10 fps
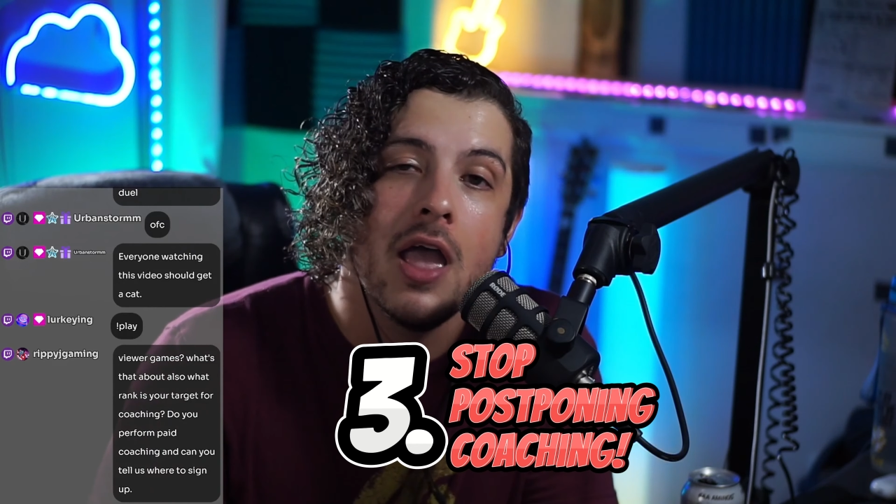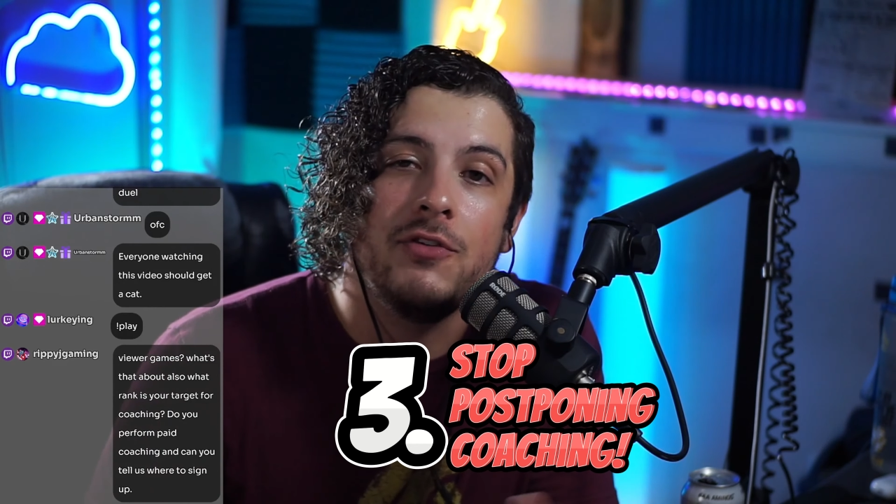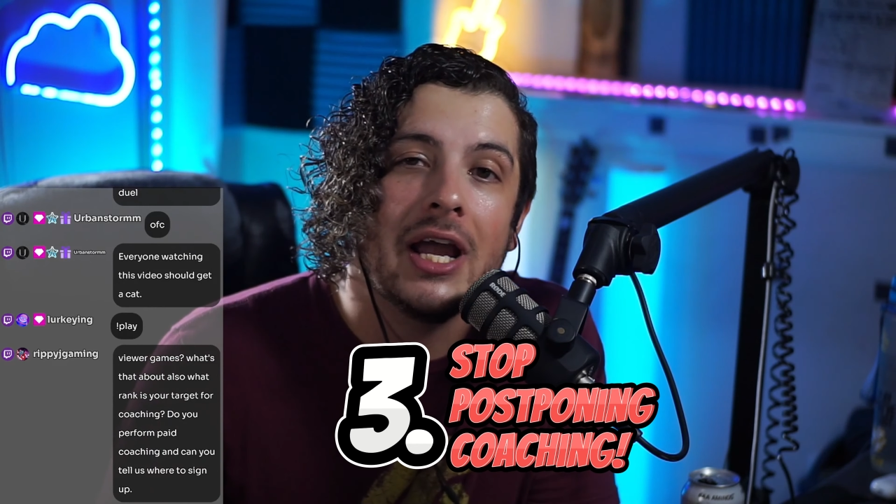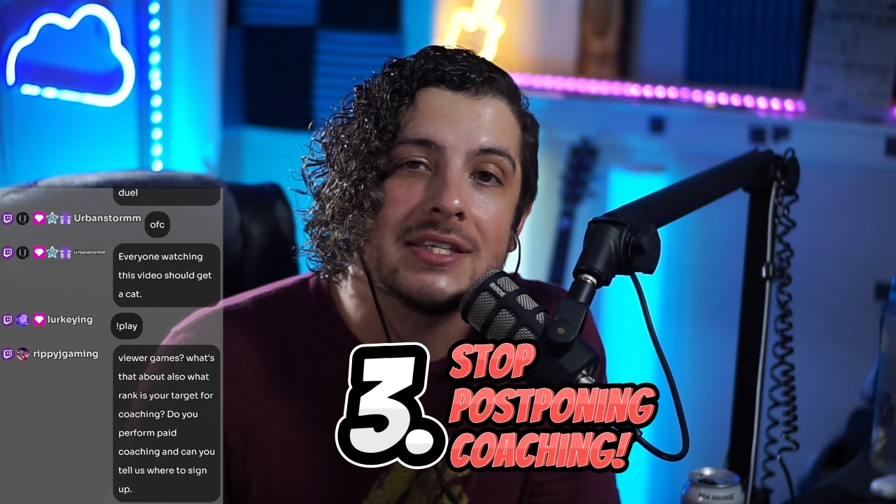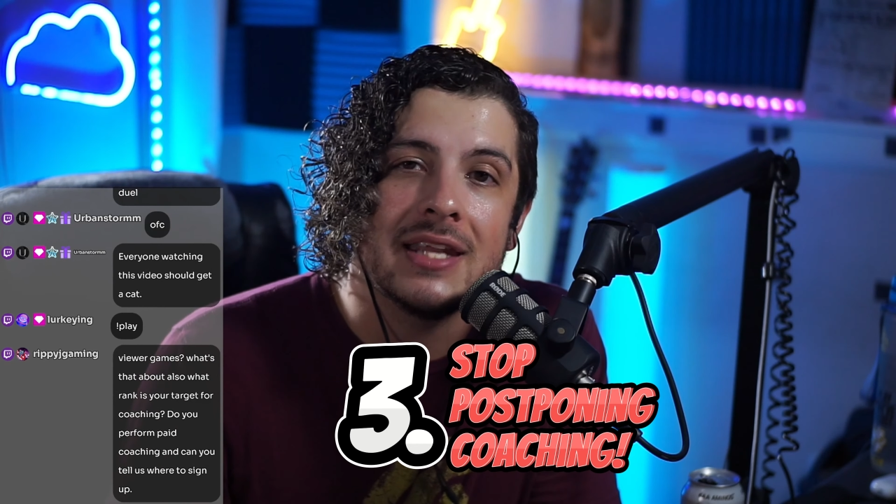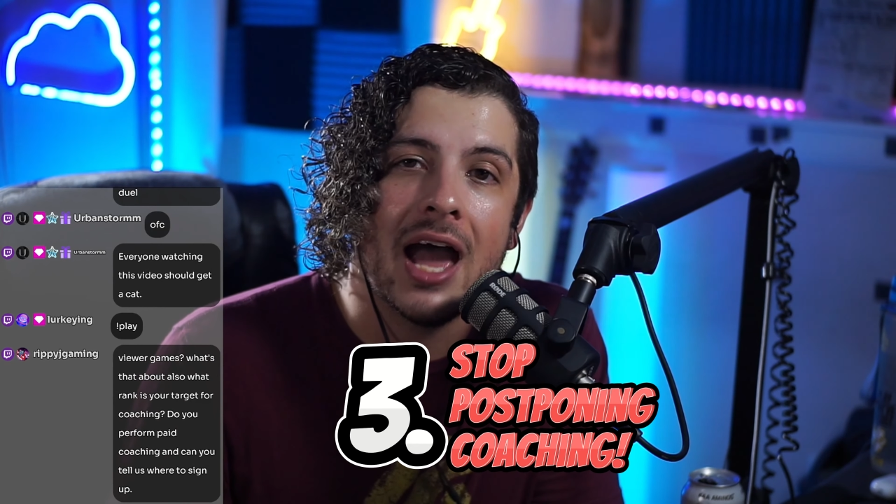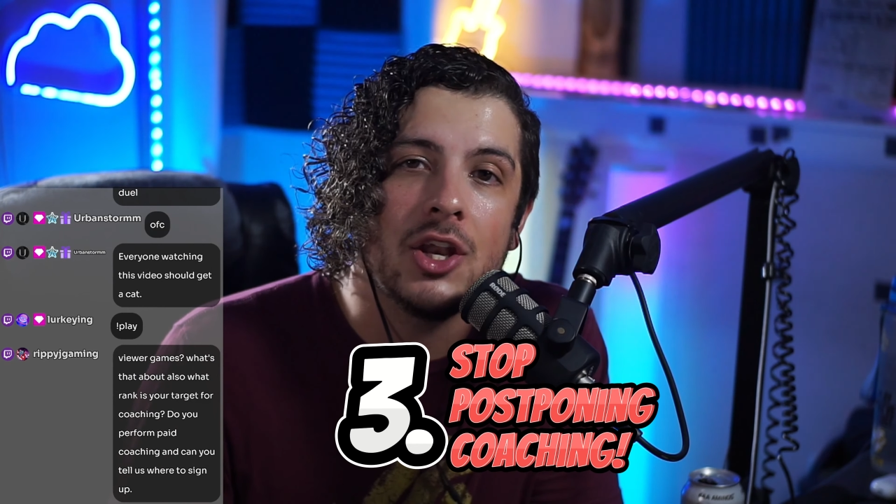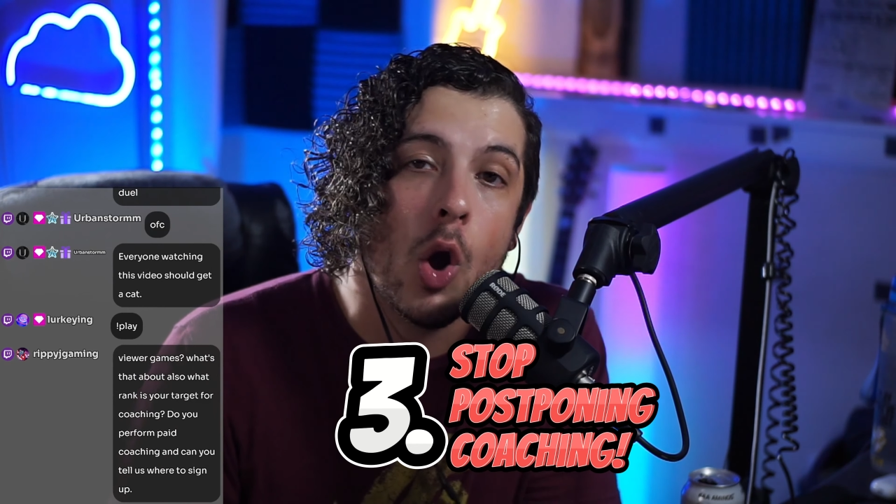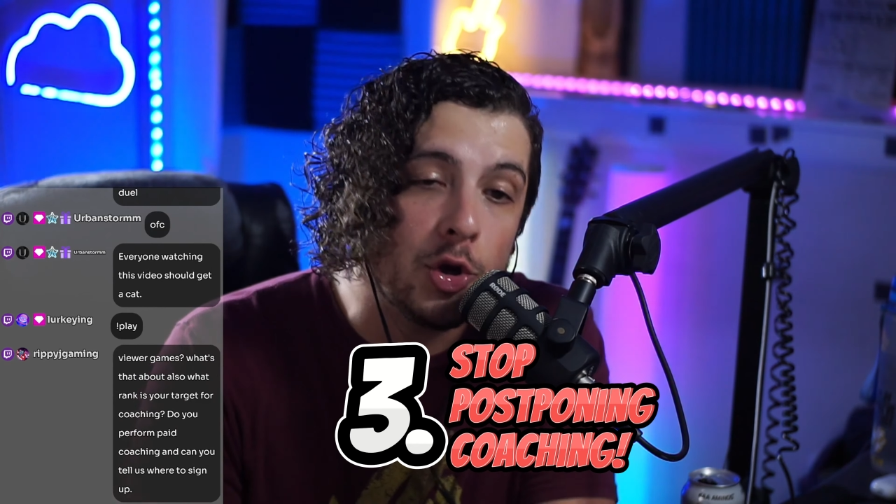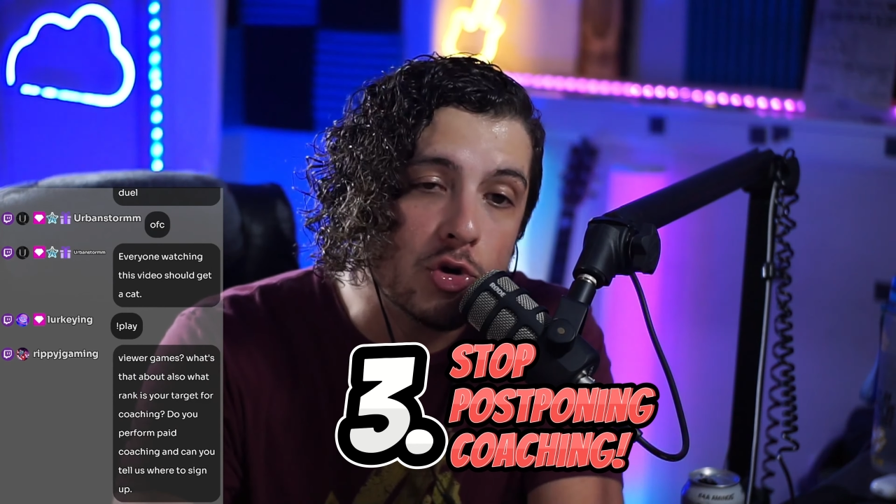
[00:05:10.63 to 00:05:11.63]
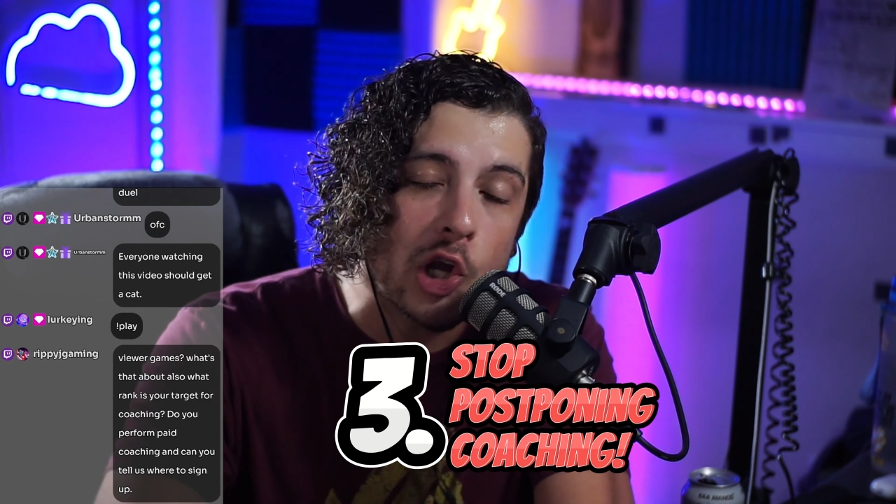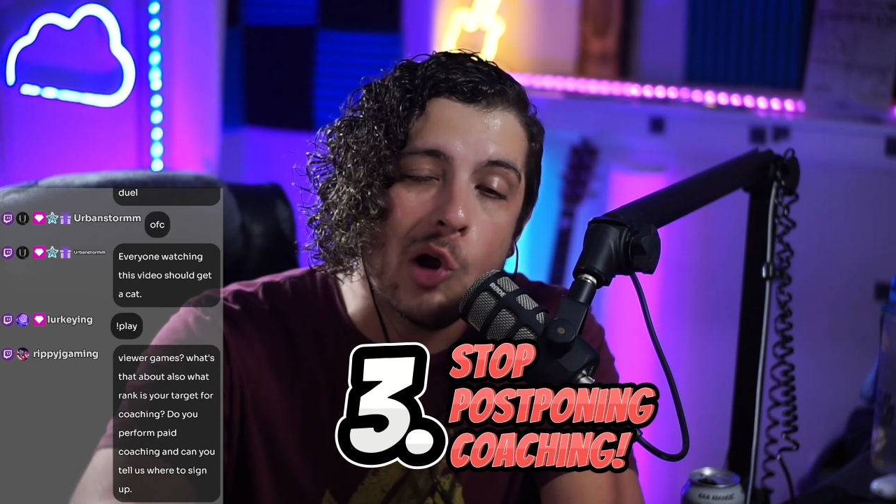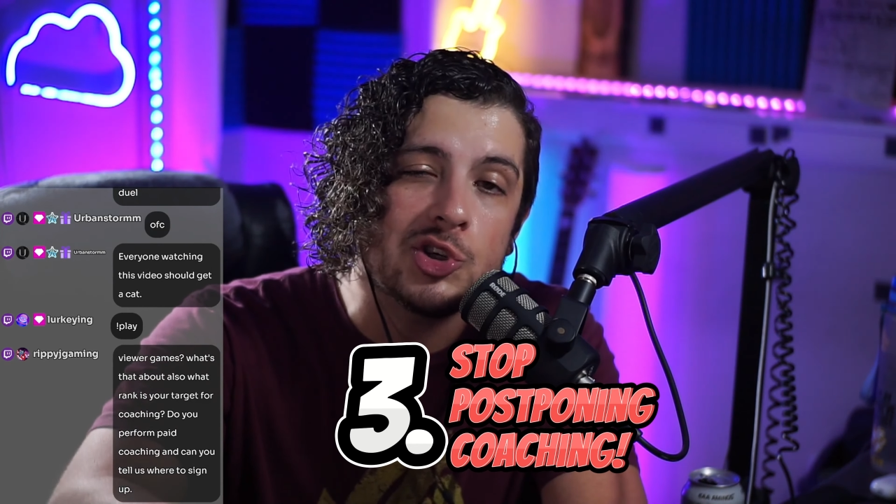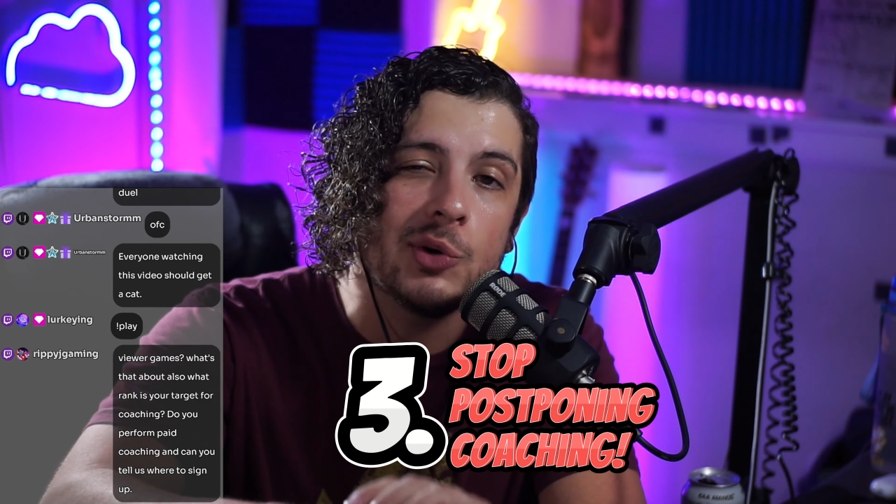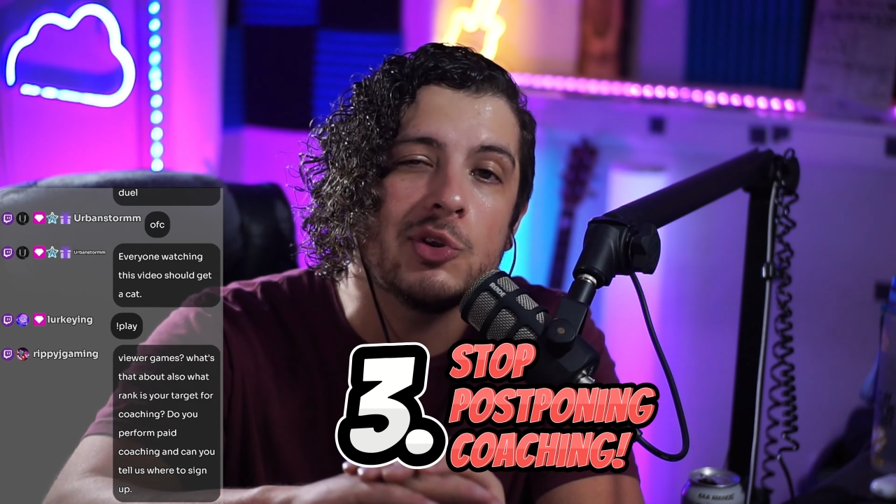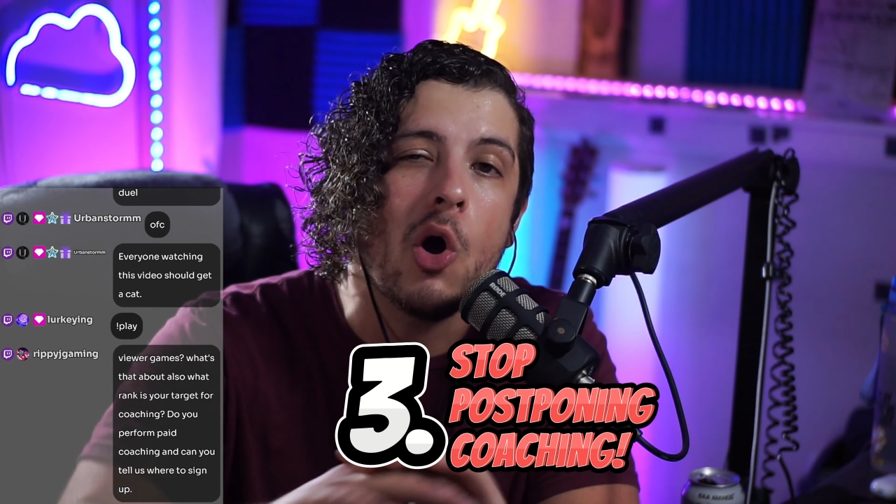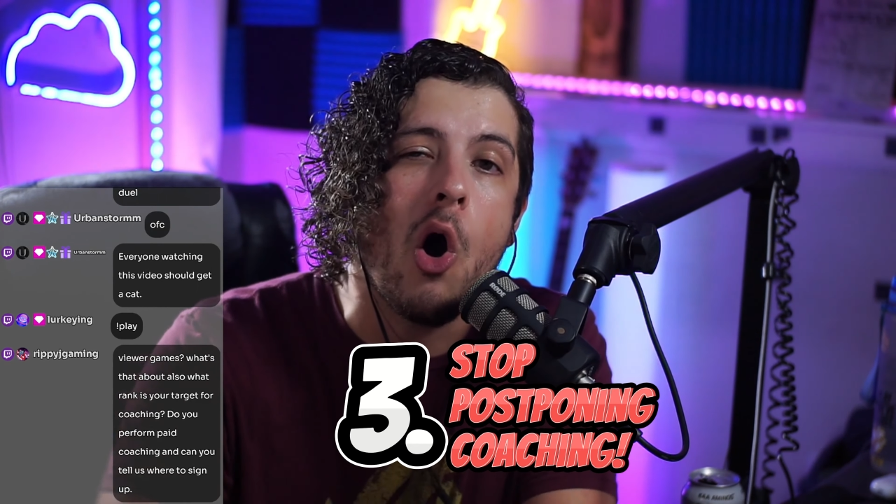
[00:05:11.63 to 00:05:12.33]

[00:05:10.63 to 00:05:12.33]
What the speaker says: If you guys did not know, I do coaching with